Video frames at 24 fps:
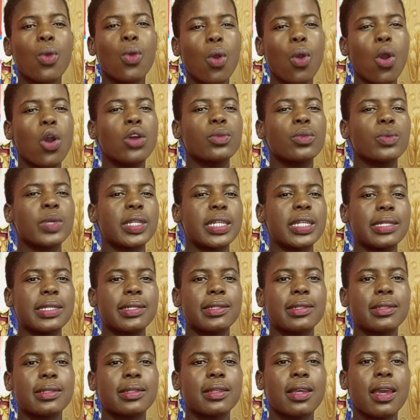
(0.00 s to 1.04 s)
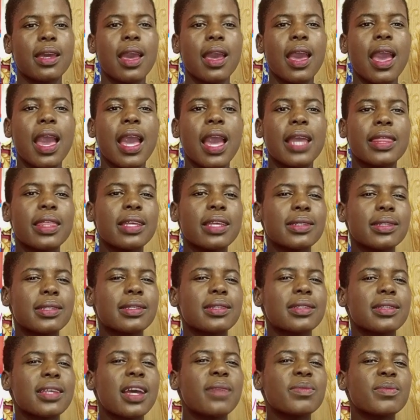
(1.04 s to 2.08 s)
go on with it this
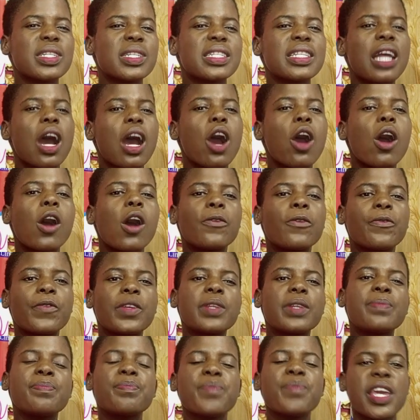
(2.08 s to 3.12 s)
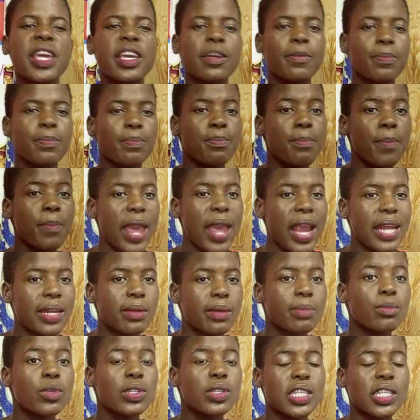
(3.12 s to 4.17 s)
is something that often make
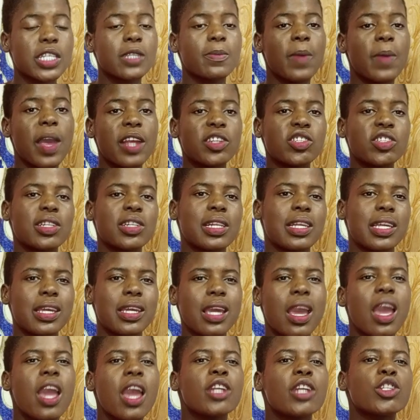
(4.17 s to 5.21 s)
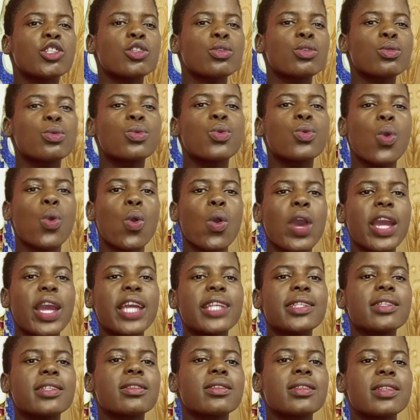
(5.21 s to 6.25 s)
men most especially to go
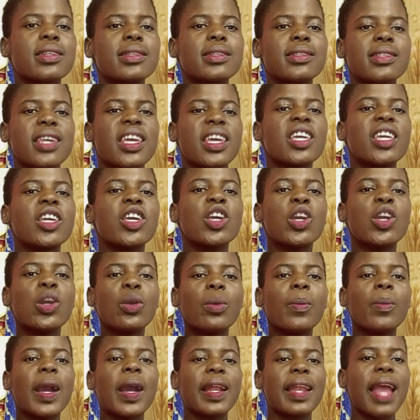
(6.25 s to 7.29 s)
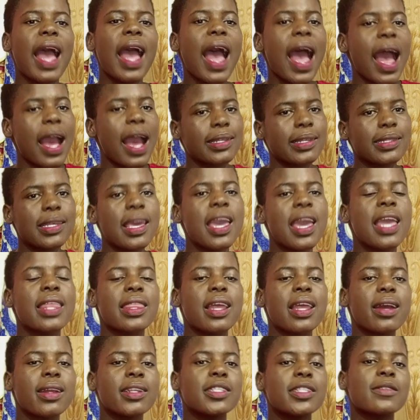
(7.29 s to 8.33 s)
into this inhuman act
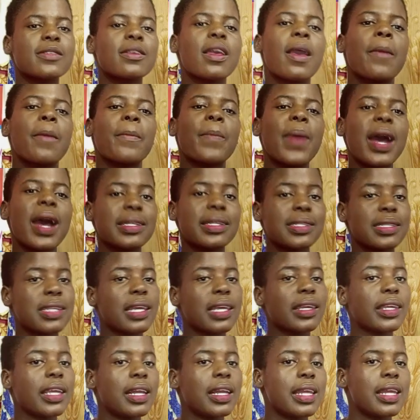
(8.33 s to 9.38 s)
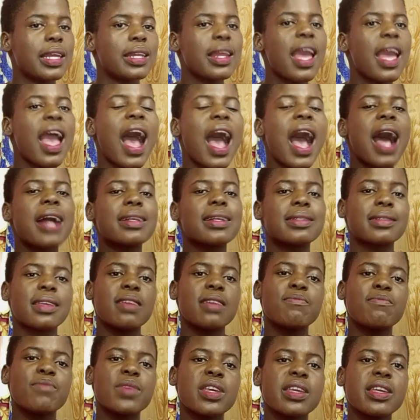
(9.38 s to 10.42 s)
that is partner killing as
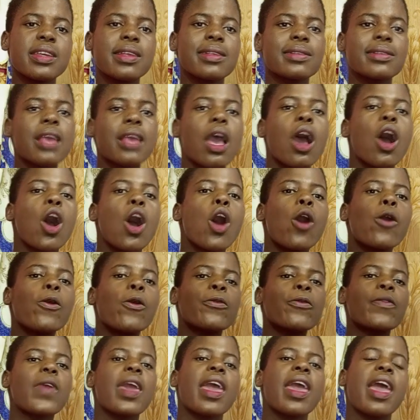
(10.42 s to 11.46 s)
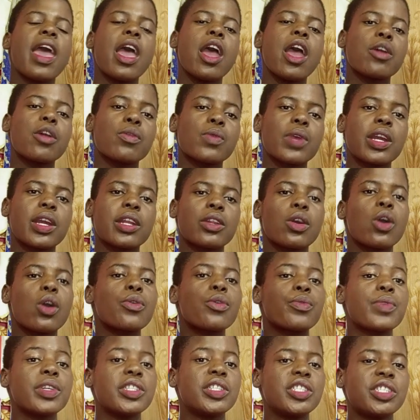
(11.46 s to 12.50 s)
a means of airing
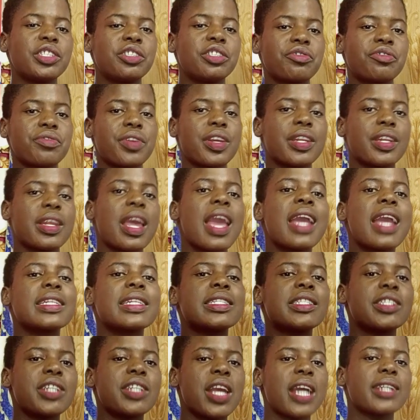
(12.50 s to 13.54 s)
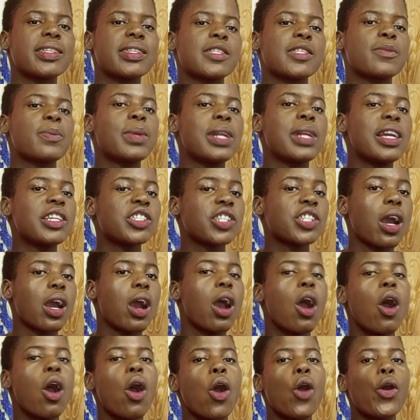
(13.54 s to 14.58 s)
or registering their displeasure
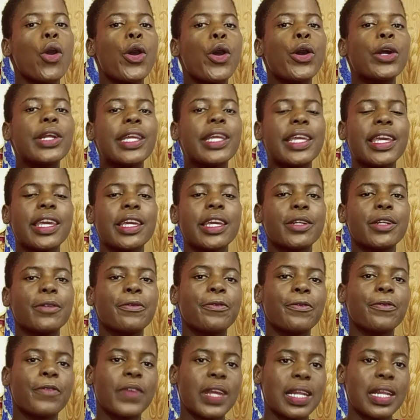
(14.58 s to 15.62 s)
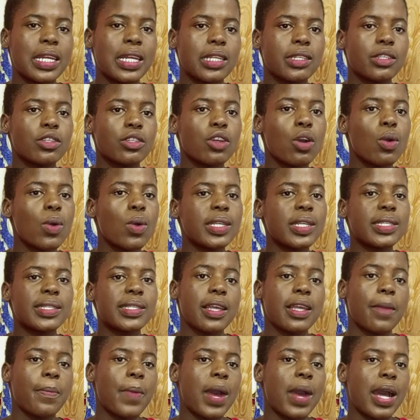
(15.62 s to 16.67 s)
or, or ill feeling towards
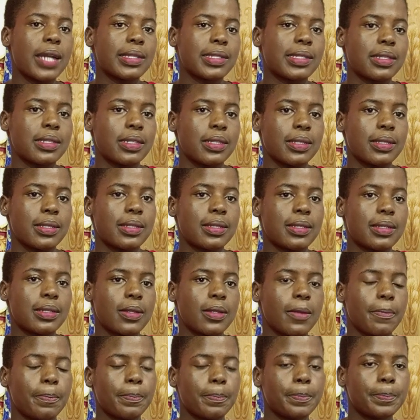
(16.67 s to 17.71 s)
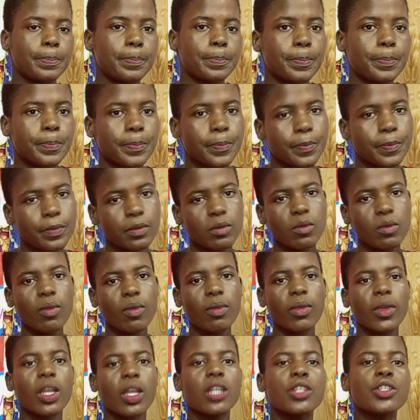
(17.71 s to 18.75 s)
their partners.
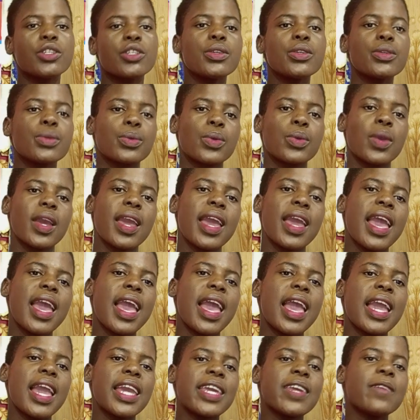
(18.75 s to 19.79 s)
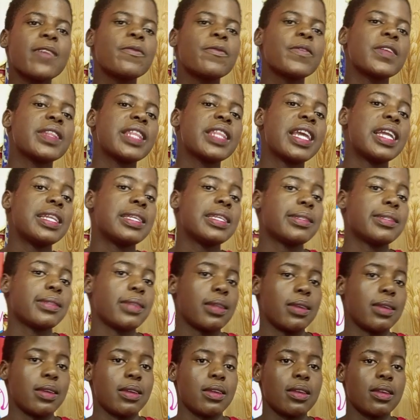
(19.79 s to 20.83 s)
Two,
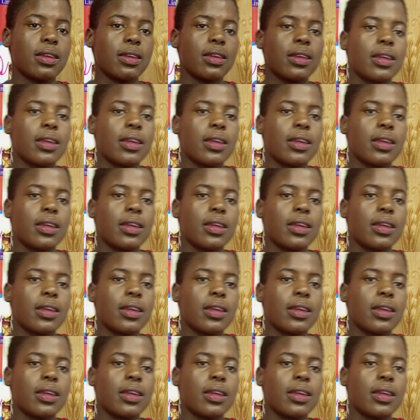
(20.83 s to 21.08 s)
infidelity.